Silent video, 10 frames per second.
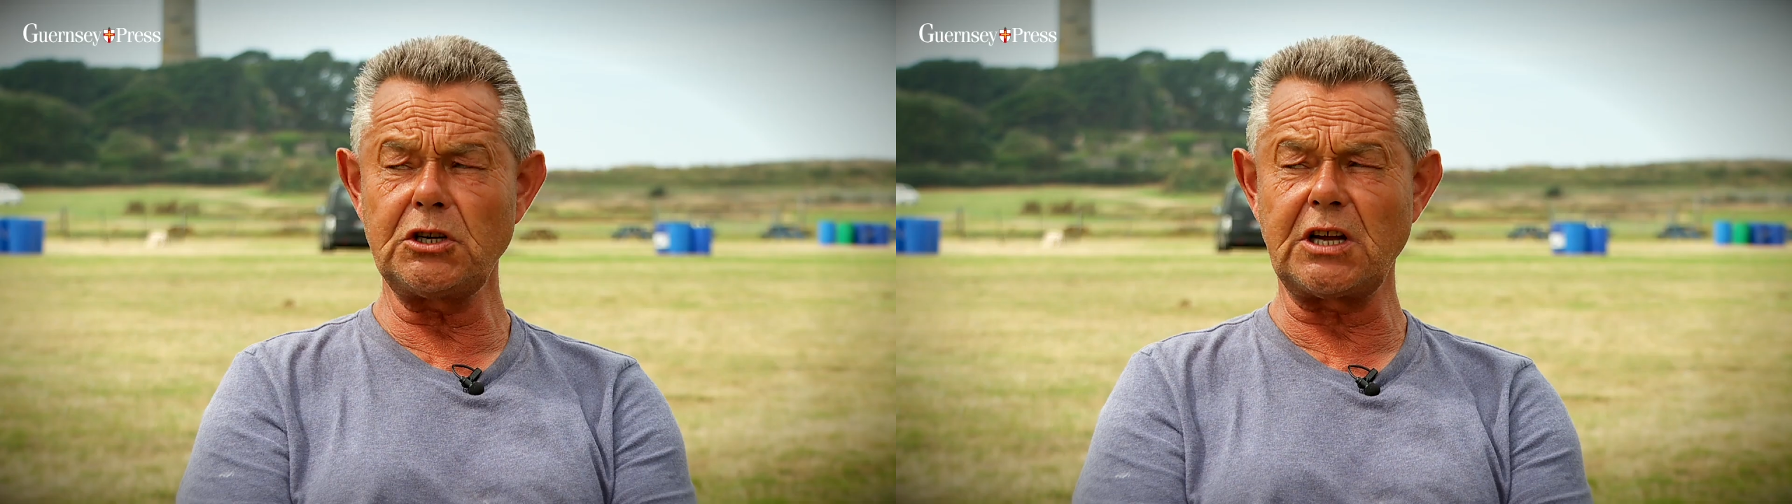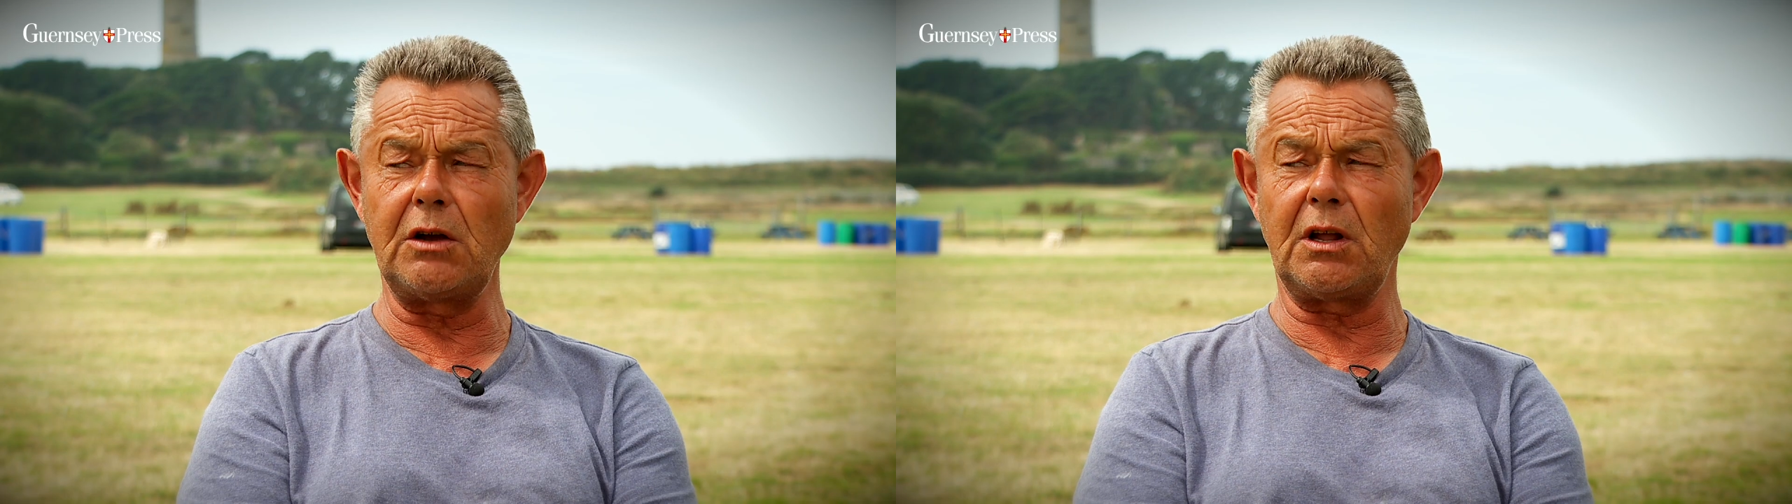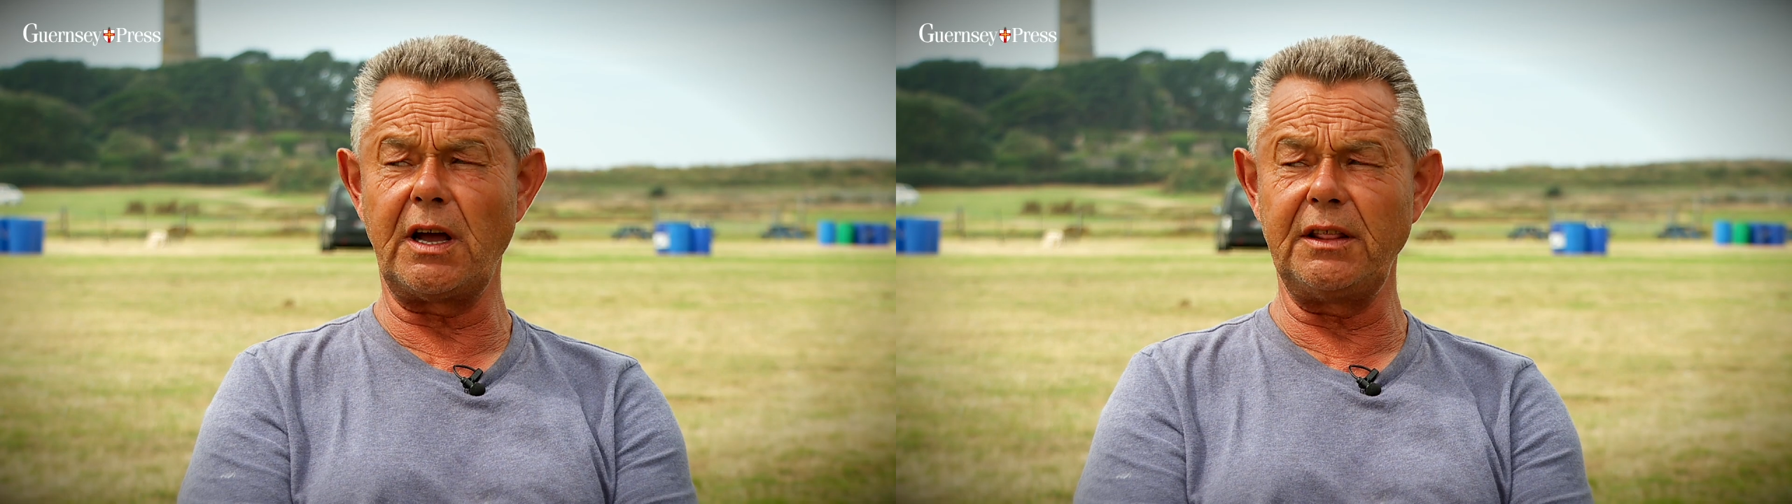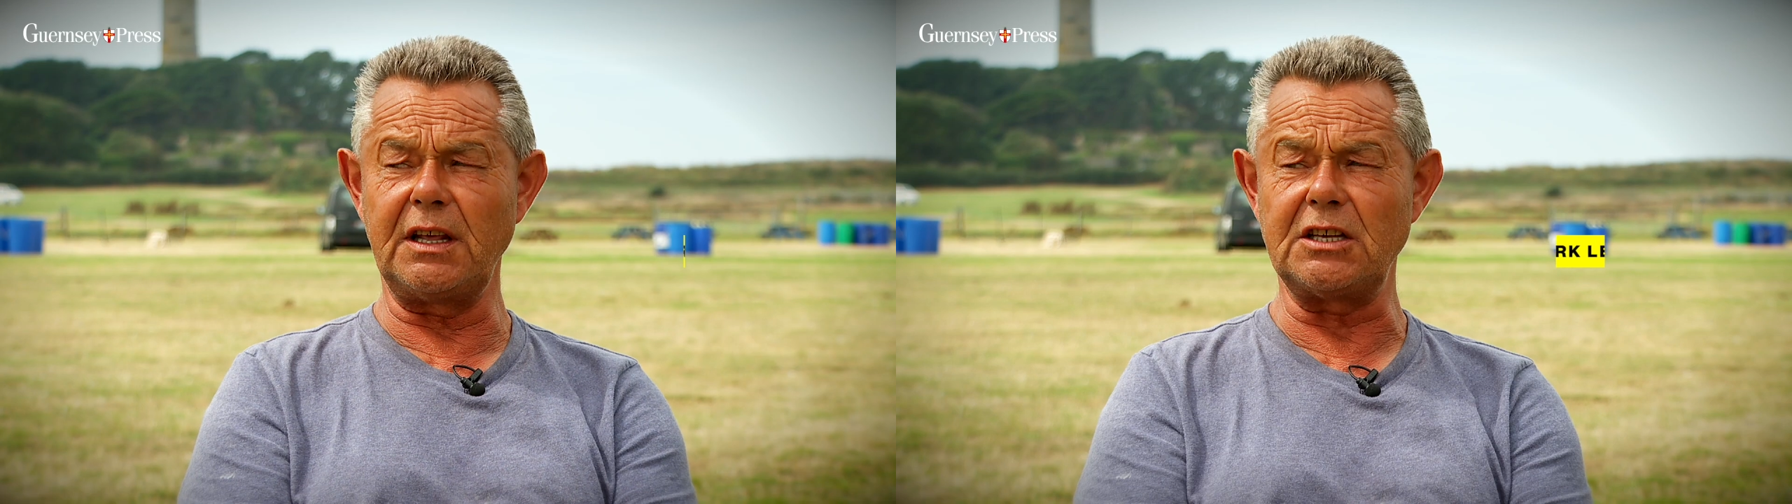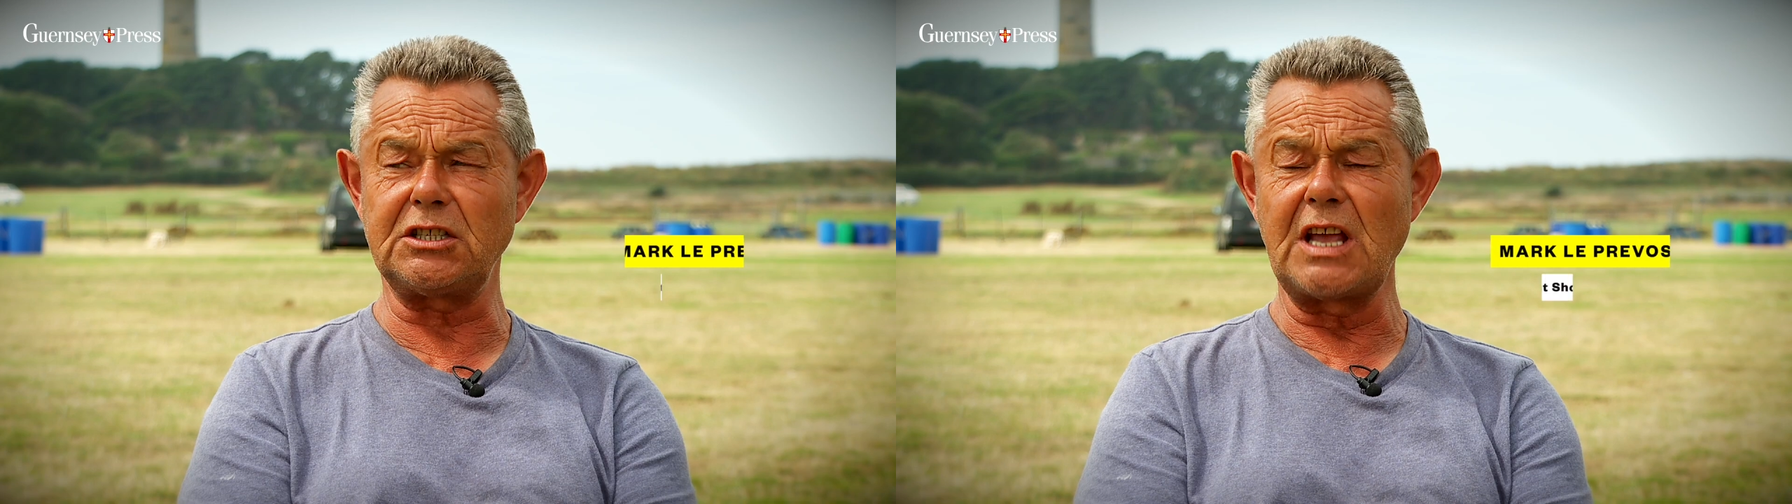show like
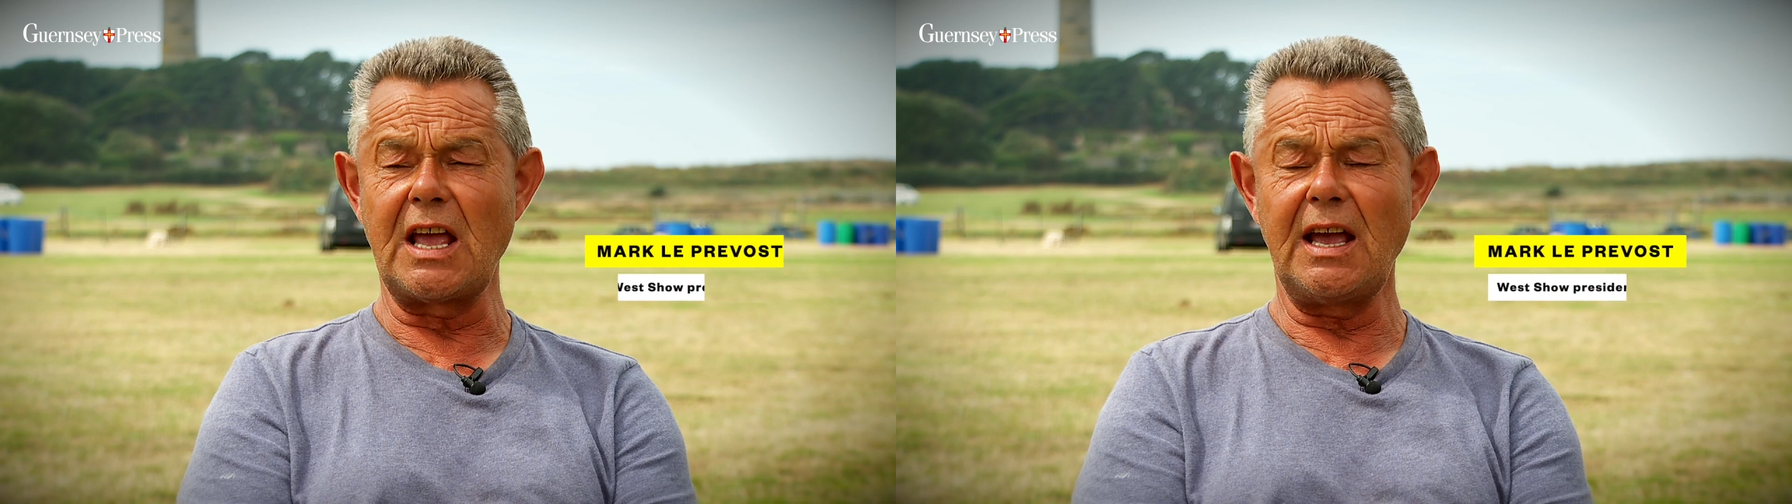this,